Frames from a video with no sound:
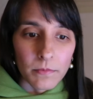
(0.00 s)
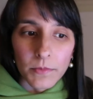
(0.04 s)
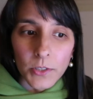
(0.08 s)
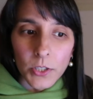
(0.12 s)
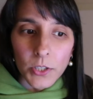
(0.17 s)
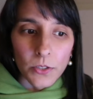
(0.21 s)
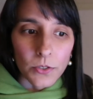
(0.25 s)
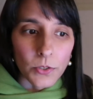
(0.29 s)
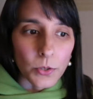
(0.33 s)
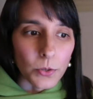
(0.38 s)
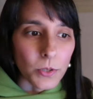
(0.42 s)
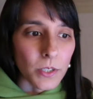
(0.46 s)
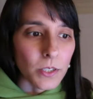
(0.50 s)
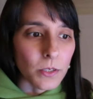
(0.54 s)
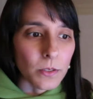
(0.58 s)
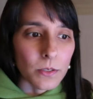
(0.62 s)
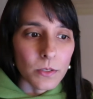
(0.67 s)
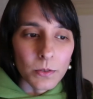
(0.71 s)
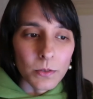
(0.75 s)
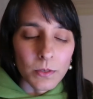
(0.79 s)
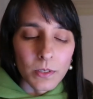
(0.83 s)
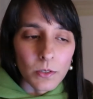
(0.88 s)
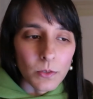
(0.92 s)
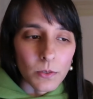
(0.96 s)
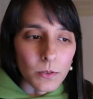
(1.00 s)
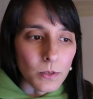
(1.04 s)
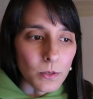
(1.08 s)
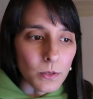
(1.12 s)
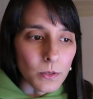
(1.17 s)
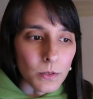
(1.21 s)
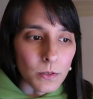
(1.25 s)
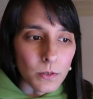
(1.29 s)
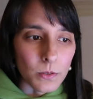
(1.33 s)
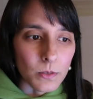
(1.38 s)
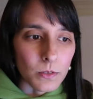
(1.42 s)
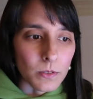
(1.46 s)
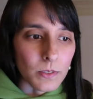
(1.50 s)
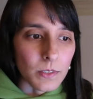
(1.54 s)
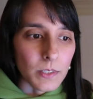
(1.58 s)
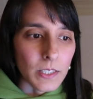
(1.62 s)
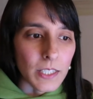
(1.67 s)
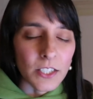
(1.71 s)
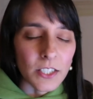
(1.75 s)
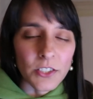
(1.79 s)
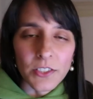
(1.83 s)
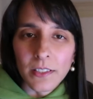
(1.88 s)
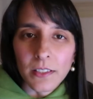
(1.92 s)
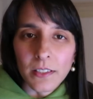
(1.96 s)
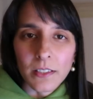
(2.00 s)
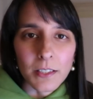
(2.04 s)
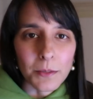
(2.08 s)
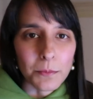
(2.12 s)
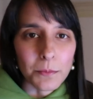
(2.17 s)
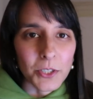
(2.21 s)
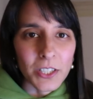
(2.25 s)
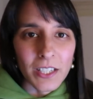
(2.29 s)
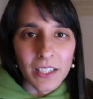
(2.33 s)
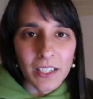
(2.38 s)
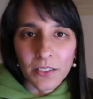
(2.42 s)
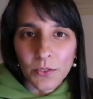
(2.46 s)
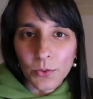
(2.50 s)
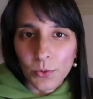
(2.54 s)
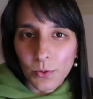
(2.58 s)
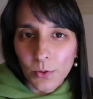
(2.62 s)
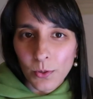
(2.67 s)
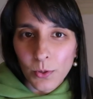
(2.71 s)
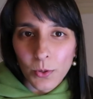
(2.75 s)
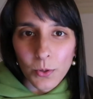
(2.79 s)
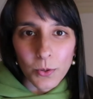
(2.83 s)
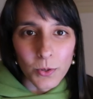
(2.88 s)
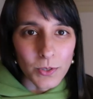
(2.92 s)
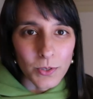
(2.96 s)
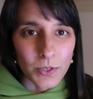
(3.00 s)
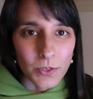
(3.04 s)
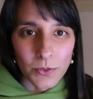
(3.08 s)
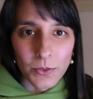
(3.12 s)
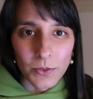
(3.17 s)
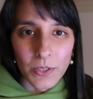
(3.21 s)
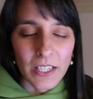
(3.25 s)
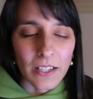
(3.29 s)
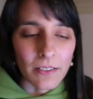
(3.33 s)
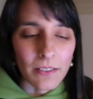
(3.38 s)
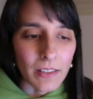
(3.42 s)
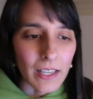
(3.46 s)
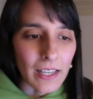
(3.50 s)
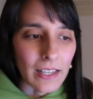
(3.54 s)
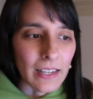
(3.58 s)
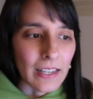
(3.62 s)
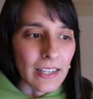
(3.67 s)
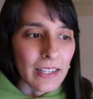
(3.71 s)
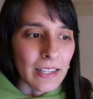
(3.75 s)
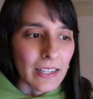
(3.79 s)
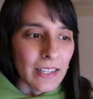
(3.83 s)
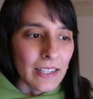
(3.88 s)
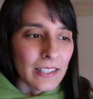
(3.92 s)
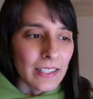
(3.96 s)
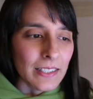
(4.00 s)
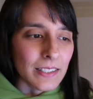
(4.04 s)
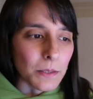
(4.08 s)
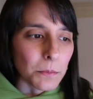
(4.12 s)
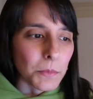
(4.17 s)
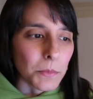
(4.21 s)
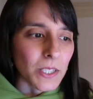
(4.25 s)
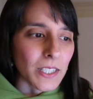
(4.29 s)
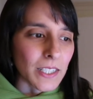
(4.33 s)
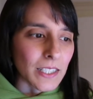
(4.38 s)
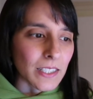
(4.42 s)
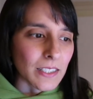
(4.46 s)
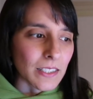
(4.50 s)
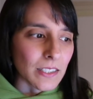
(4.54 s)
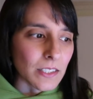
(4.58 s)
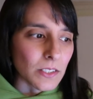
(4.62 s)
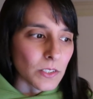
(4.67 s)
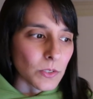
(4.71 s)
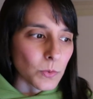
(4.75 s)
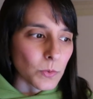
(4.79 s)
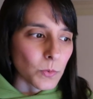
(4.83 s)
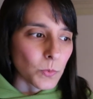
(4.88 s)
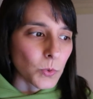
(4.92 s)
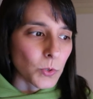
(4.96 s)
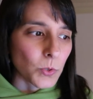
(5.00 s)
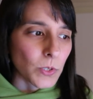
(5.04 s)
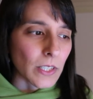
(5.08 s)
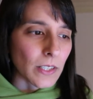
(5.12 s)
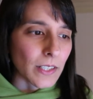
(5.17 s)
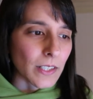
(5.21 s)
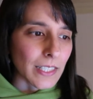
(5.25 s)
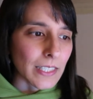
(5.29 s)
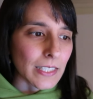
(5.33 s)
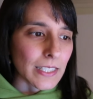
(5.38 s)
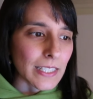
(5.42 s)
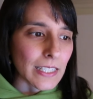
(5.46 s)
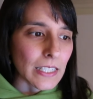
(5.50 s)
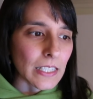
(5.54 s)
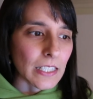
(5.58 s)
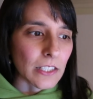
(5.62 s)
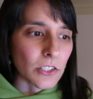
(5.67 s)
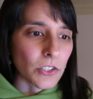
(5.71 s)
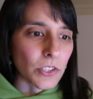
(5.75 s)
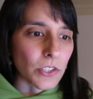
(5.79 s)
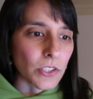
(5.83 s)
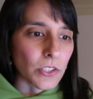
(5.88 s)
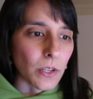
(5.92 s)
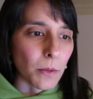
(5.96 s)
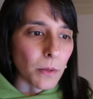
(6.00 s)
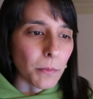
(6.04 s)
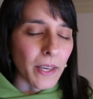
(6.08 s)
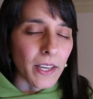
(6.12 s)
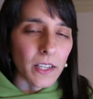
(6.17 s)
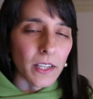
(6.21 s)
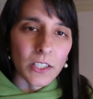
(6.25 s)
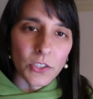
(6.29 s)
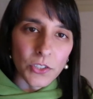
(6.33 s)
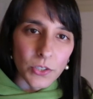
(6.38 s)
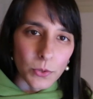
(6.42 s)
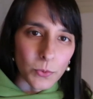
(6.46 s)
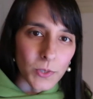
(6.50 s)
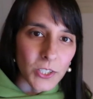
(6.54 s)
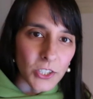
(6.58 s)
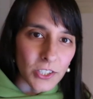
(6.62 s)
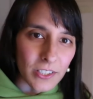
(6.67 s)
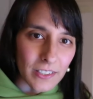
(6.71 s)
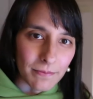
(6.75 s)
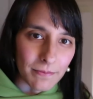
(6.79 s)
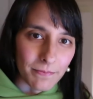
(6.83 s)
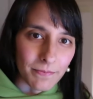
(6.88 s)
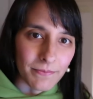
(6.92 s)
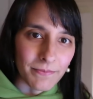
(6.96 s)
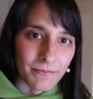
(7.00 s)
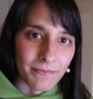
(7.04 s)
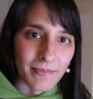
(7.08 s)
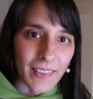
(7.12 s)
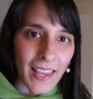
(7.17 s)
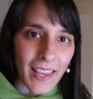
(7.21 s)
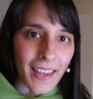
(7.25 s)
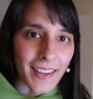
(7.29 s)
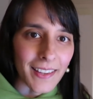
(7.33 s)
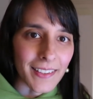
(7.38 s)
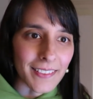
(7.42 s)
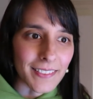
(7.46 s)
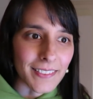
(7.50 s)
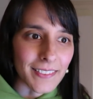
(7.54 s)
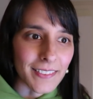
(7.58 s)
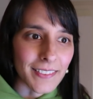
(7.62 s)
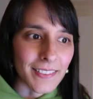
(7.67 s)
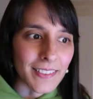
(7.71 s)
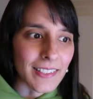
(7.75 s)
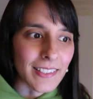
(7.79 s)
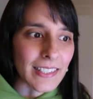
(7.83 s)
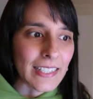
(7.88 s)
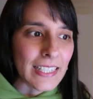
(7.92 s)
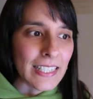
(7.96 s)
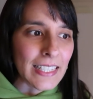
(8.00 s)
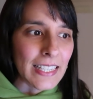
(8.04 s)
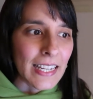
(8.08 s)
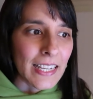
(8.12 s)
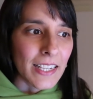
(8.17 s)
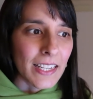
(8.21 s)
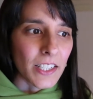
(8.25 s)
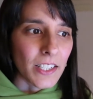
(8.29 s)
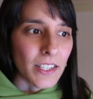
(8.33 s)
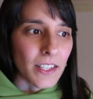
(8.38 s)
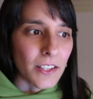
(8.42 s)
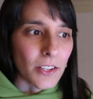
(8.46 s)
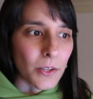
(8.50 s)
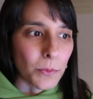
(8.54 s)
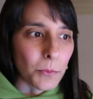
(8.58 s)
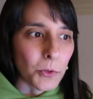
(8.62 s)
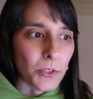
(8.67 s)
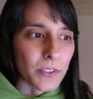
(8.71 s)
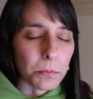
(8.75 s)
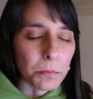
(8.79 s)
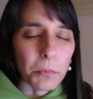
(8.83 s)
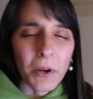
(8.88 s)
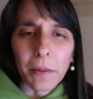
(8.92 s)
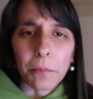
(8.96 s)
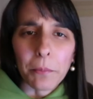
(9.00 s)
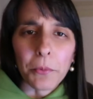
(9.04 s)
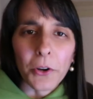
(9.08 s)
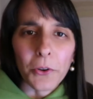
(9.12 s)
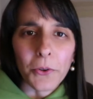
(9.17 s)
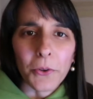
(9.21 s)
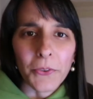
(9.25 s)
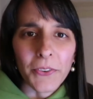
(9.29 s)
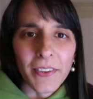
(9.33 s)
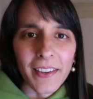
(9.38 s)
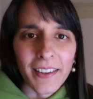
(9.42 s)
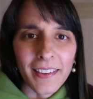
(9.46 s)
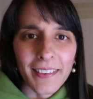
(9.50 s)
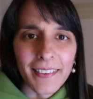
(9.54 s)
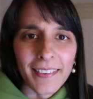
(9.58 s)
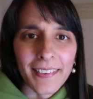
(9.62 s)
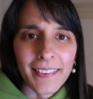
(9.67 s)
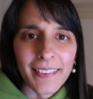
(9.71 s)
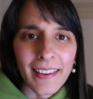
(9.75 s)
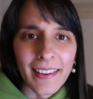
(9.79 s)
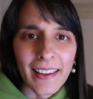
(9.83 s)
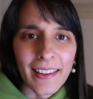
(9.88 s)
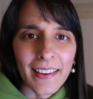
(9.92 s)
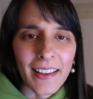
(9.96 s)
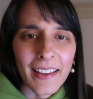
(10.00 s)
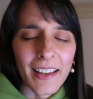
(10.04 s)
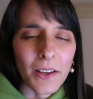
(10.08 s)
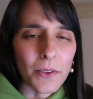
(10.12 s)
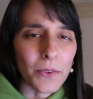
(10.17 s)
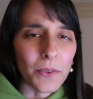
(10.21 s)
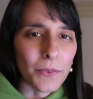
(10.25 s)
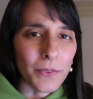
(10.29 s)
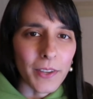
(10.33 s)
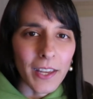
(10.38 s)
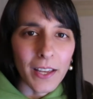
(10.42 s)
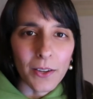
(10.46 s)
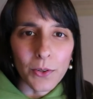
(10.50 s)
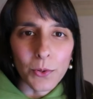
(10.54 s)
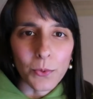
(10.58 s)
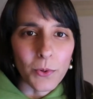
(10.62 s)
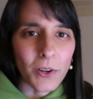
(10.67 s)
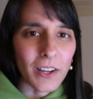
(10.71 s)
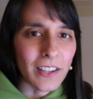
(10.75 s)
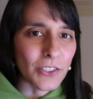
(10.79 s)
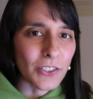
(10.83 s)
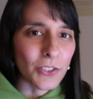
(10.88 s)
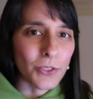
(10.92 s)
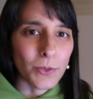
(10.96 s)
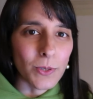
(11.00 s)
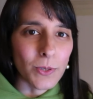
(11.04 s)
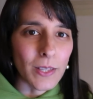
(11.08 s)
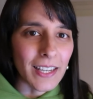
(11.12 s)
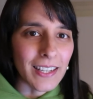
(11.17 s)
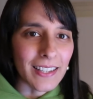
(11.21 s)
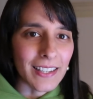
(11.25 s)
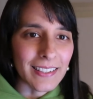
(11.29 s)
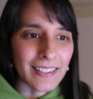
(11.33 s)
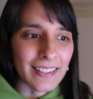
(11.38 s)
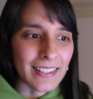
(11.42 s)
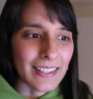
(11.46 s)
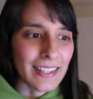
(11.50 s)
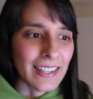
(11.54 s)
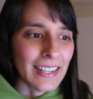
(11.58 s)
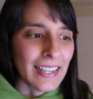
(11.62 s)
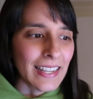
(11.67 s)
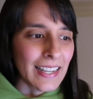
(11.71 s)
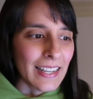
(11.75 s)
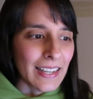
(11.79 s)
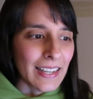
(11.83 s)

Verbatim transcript: tutorials or teach this subject or courses or any of that? Somebody asked, would I teach about intuition and, what's my process and how do I do that? And